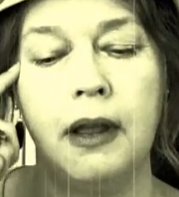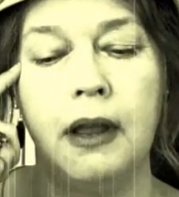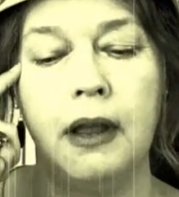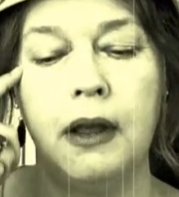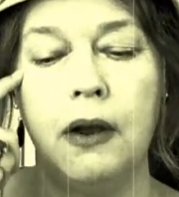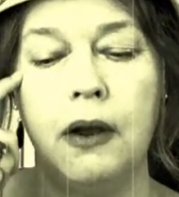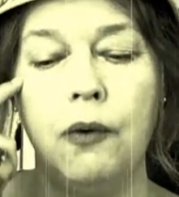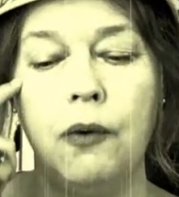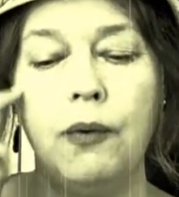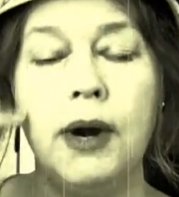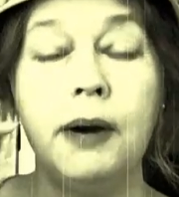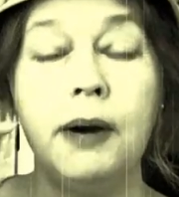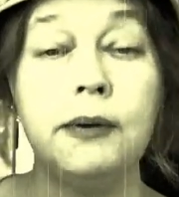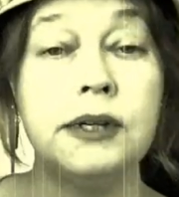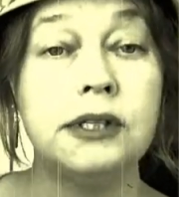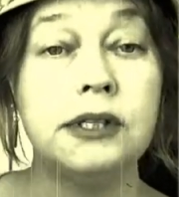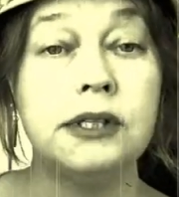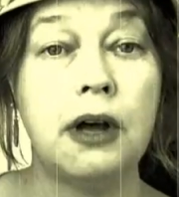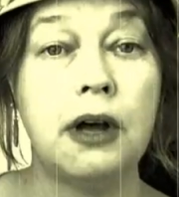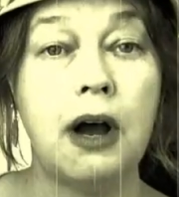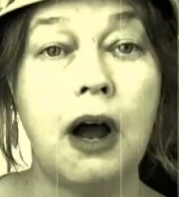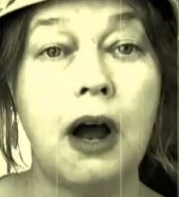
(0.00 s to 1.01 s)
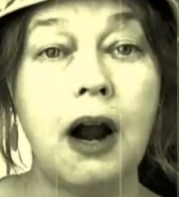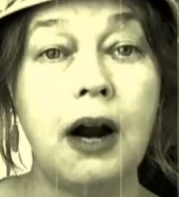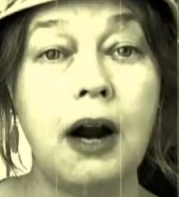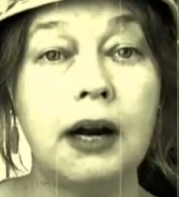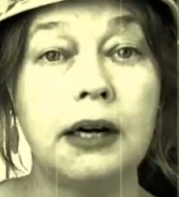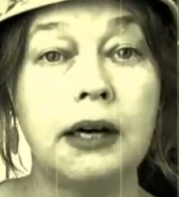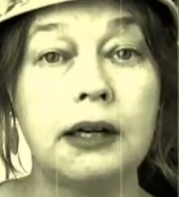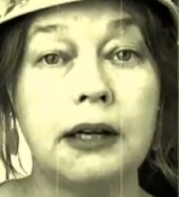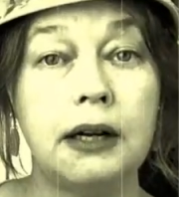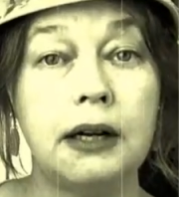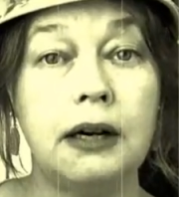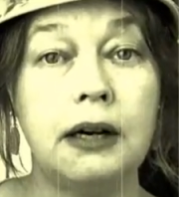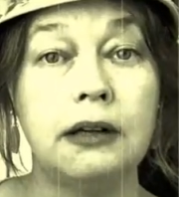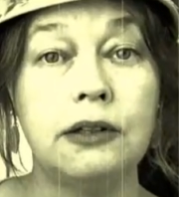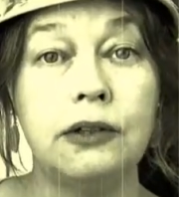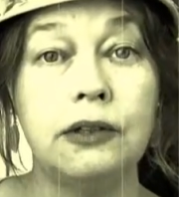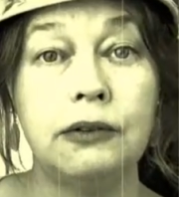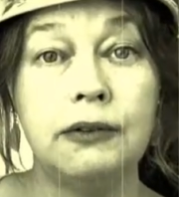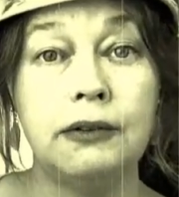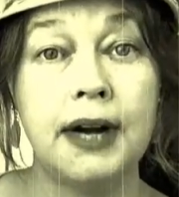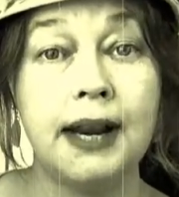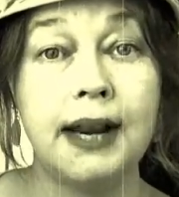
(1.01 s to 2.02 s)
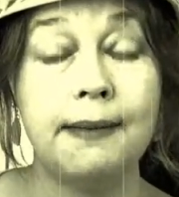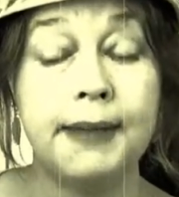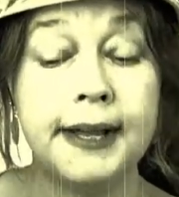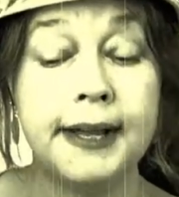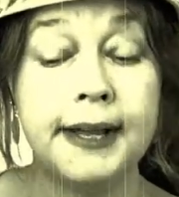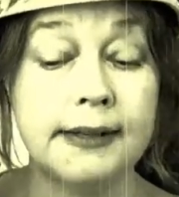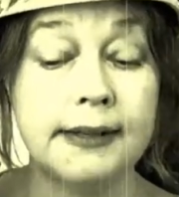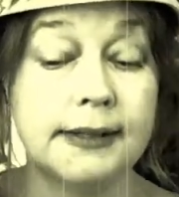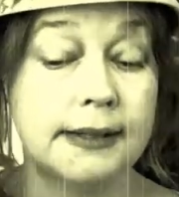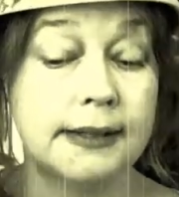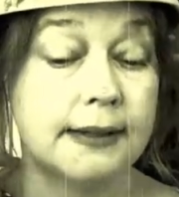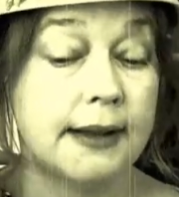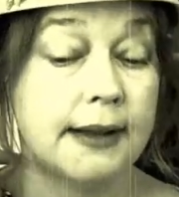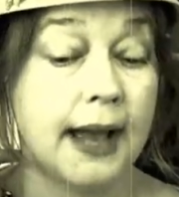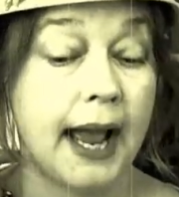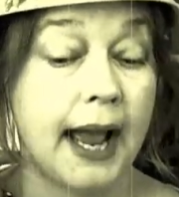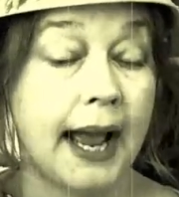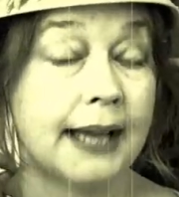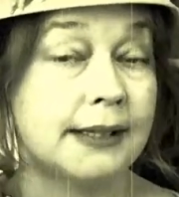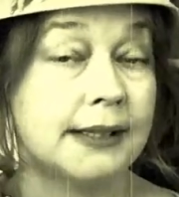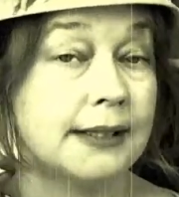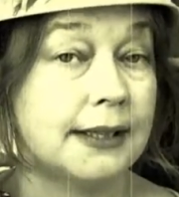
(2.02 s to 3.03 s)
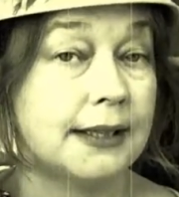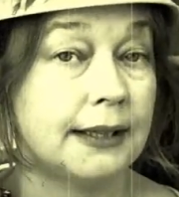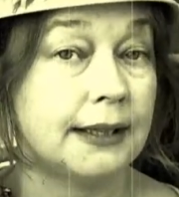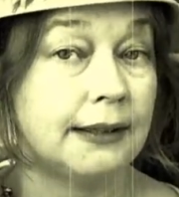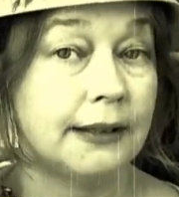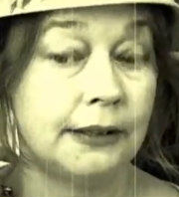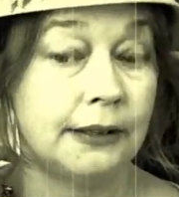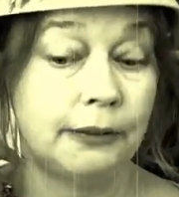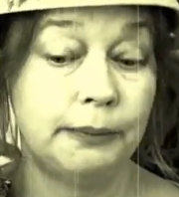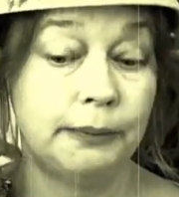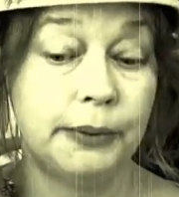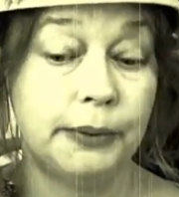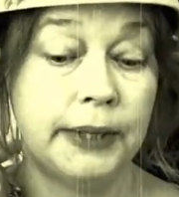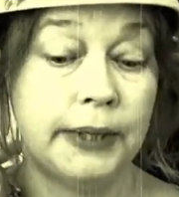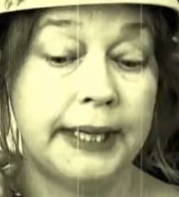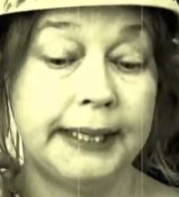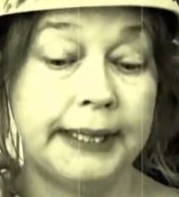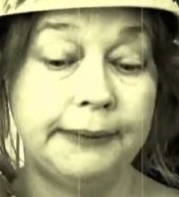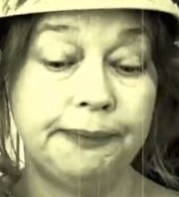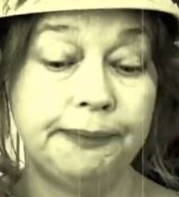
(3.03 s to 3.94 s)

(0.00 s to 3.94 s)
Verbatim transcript: Where was the ark, Uncle Remus? asked the little boy.